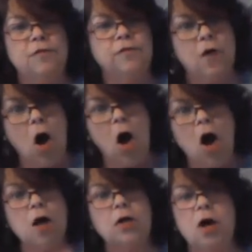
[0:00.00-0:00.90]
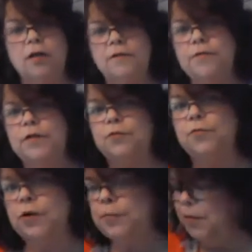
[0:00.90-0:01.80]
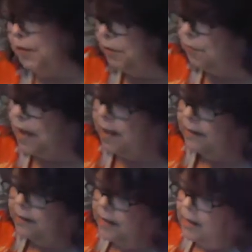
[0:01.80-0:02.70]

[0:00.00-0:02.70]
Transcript: frog, all of which work pretty well.